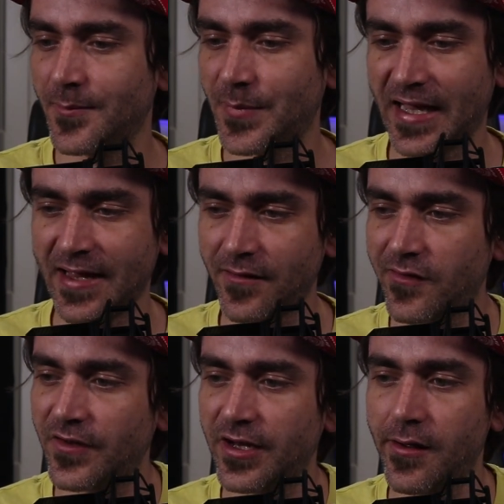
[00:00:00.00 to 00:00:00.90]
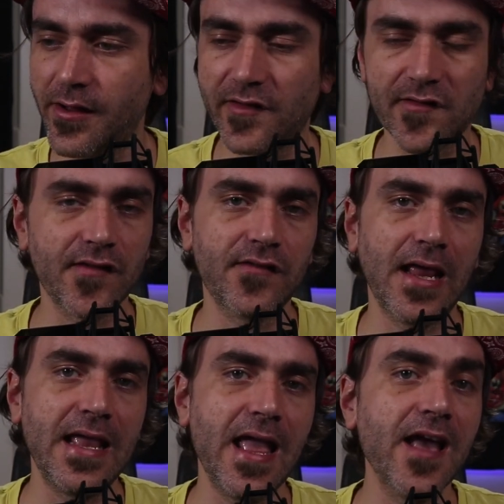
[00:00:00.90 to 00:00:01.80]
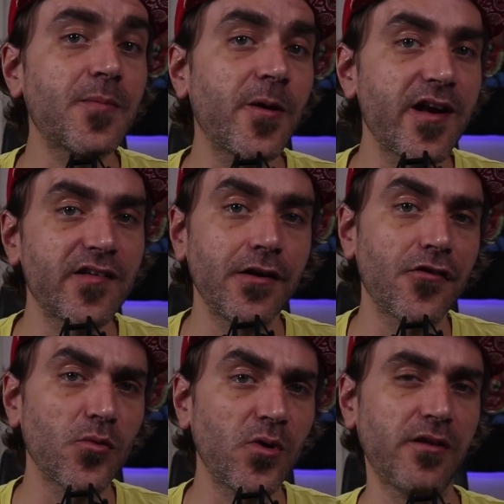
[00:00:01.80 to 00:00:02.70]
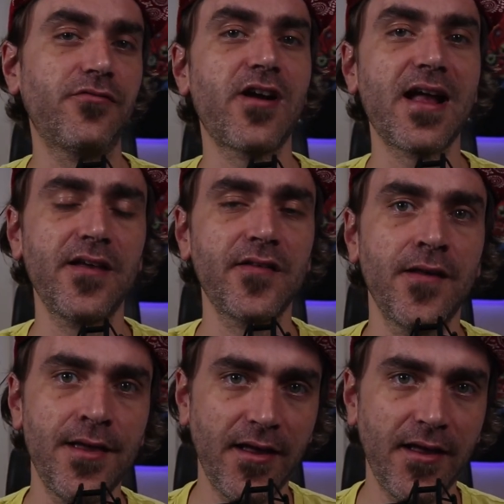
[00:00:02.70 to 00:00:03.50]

But again, this video is just an exploration into the world of trackers,